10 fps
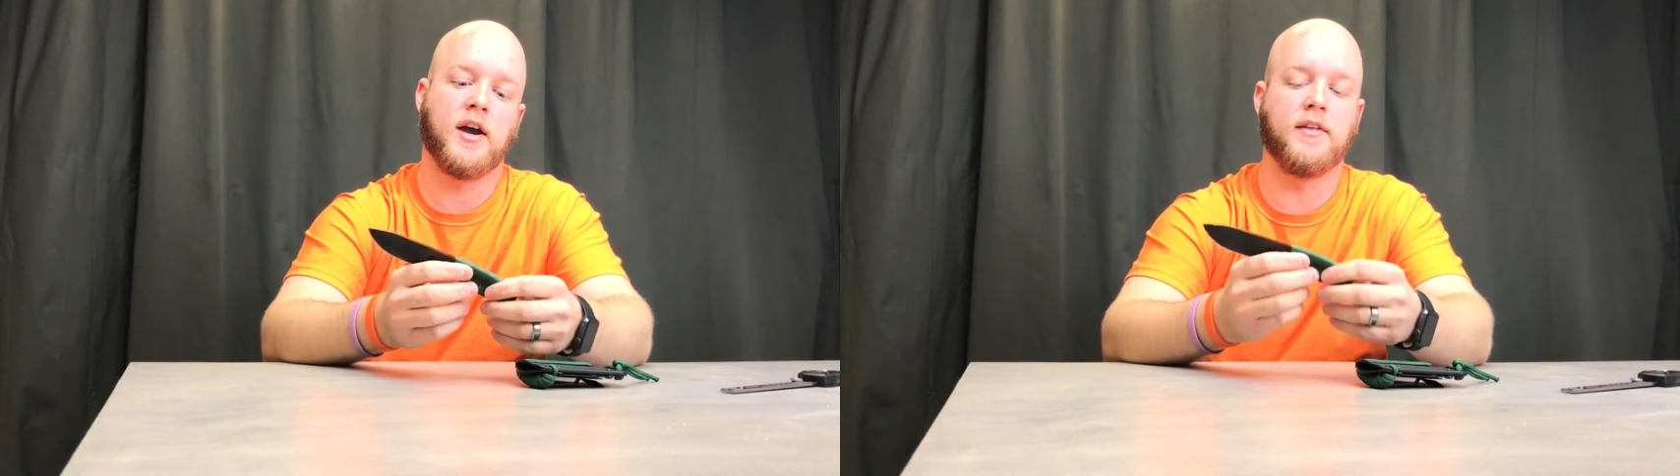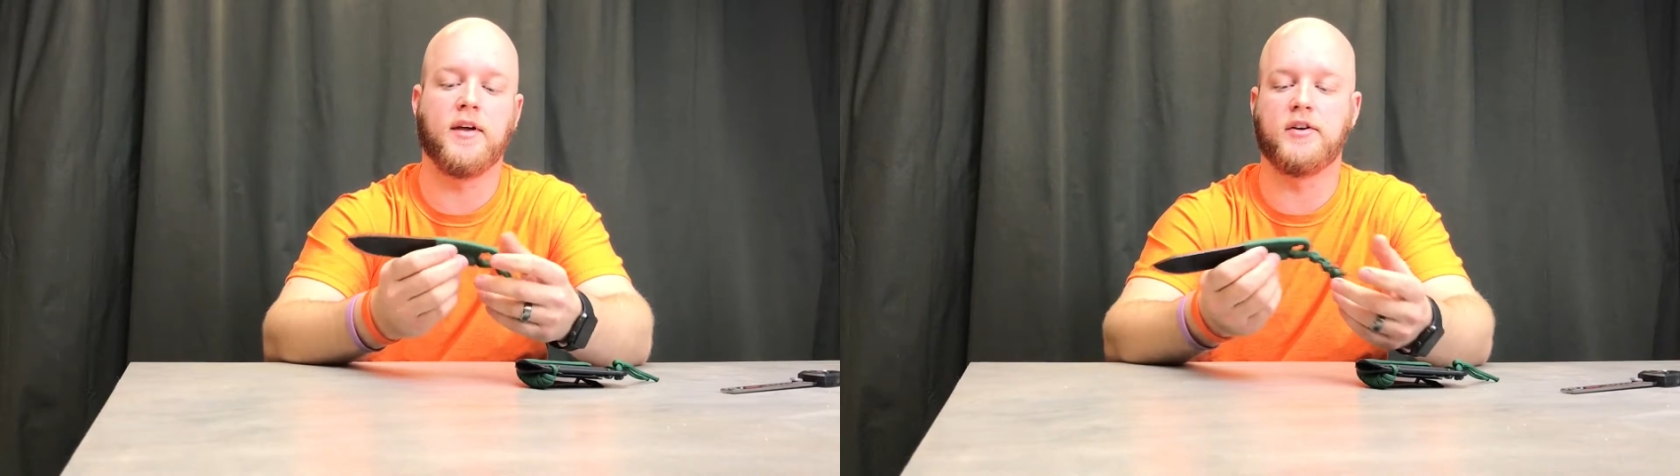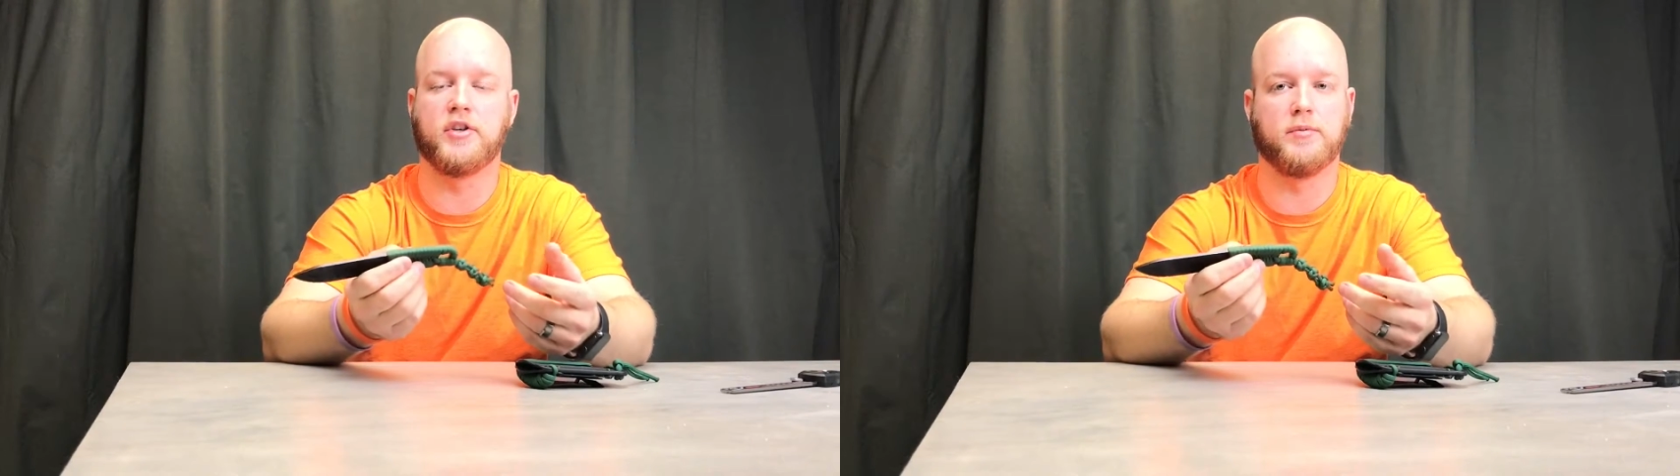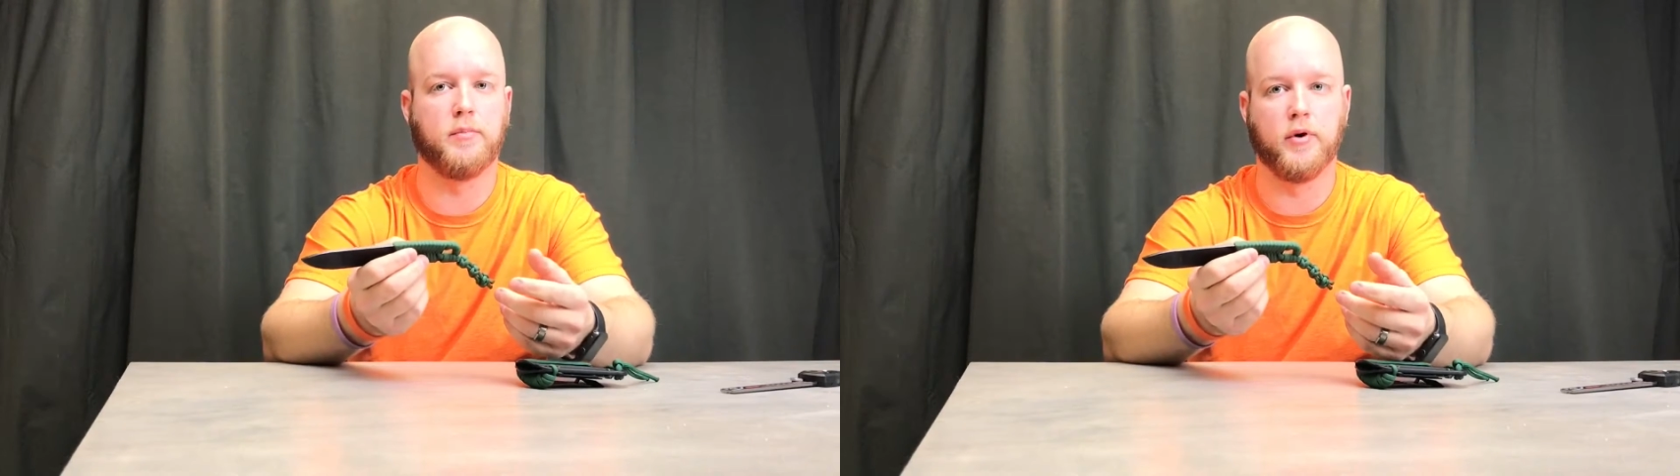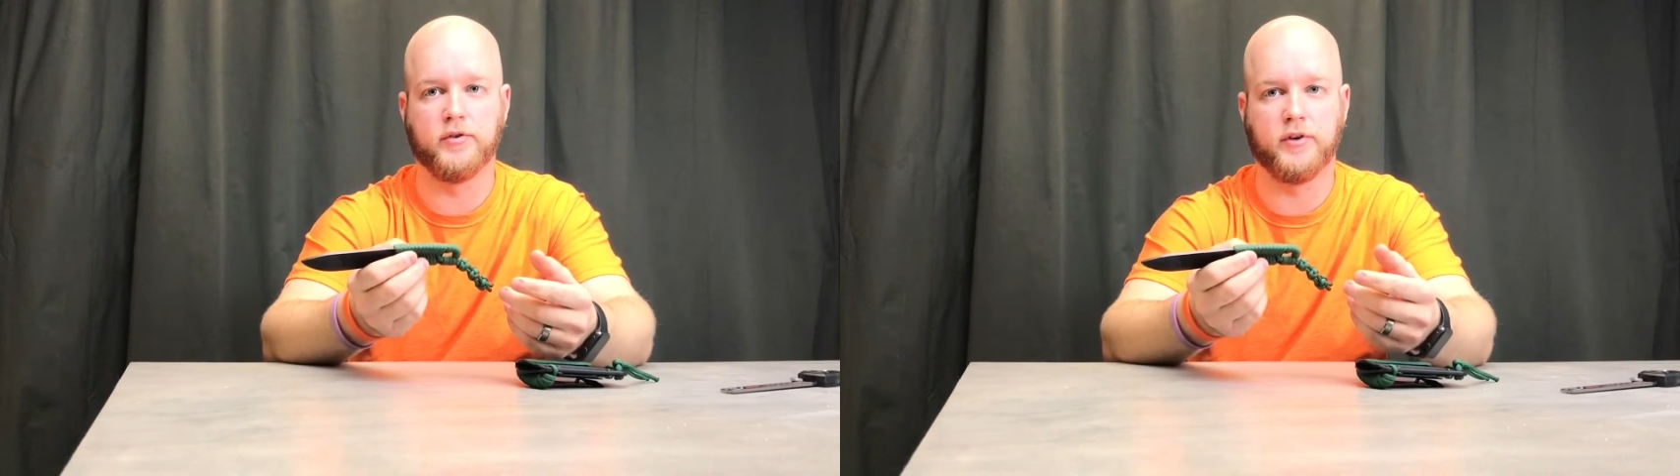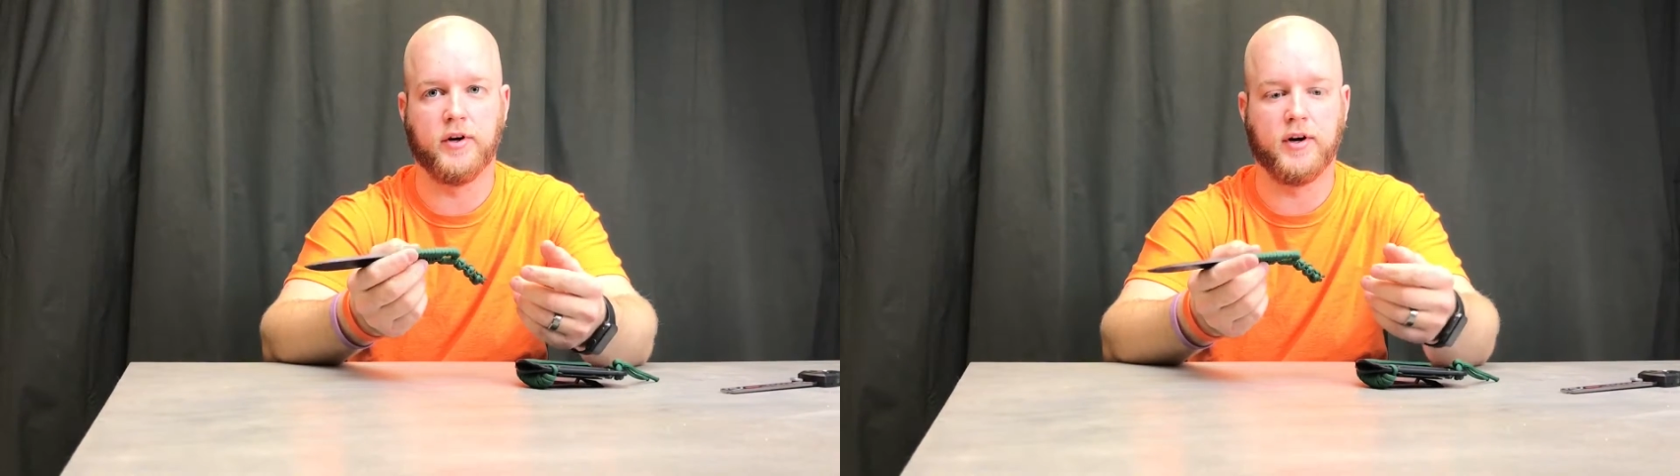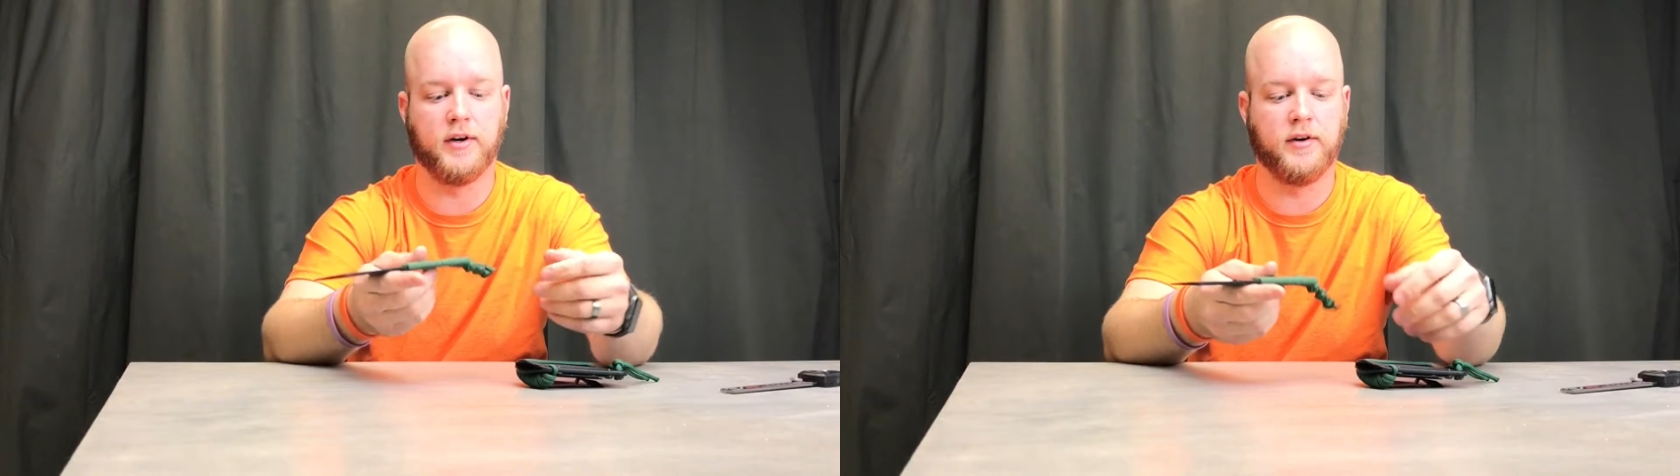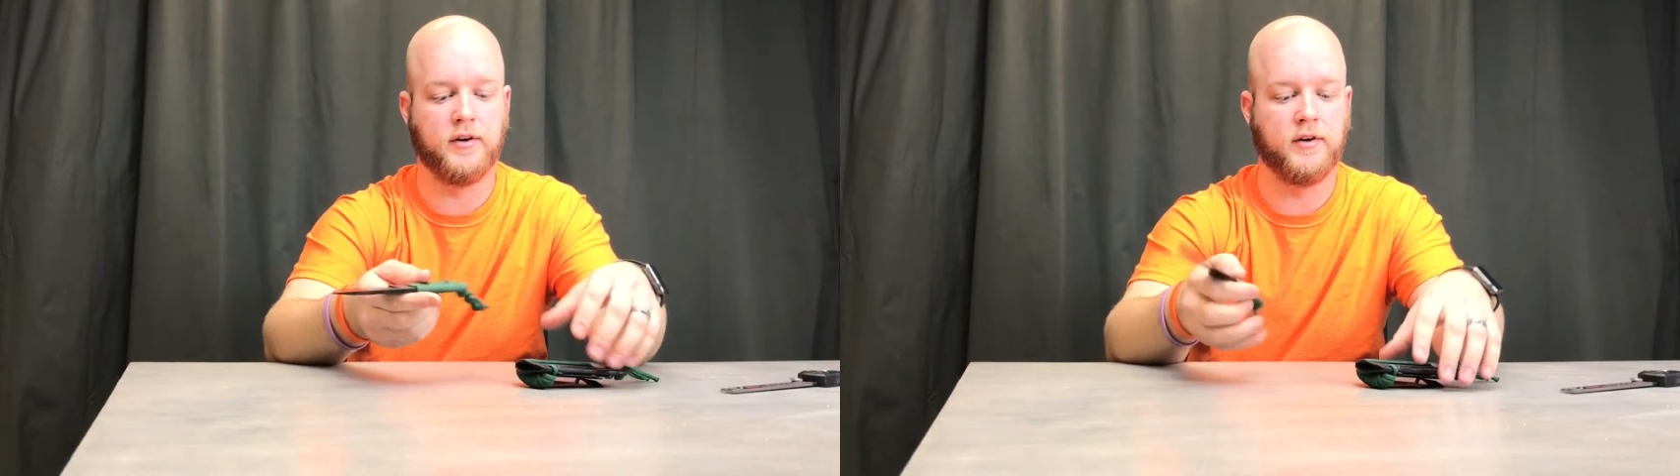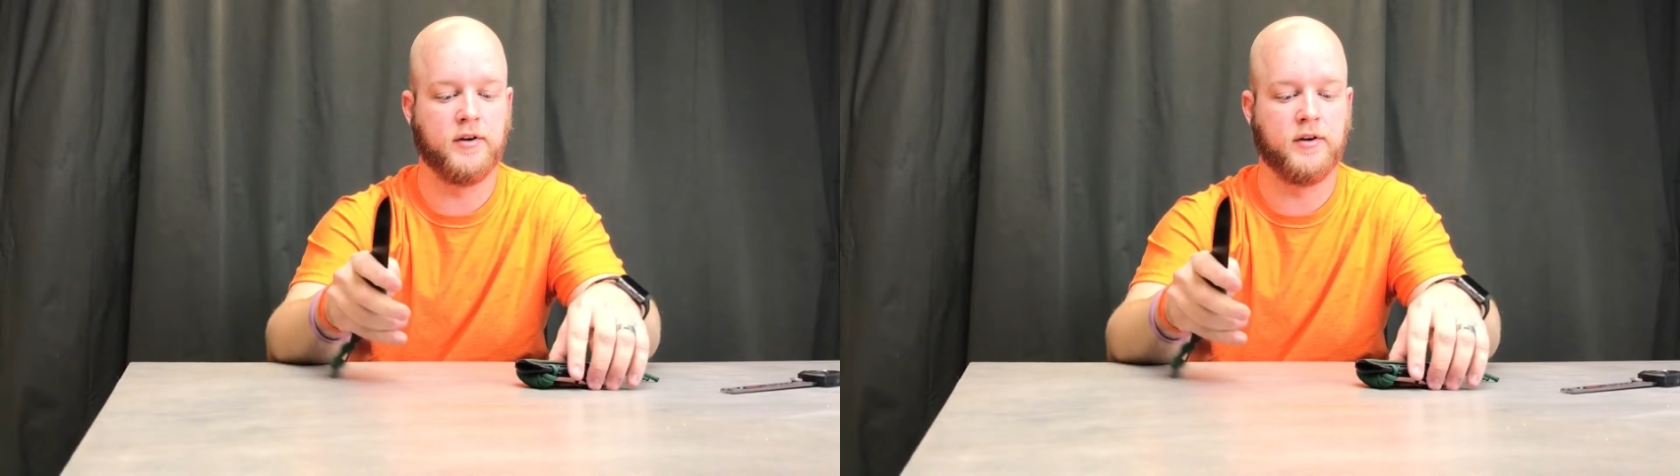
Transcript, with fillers: and they just bolt on.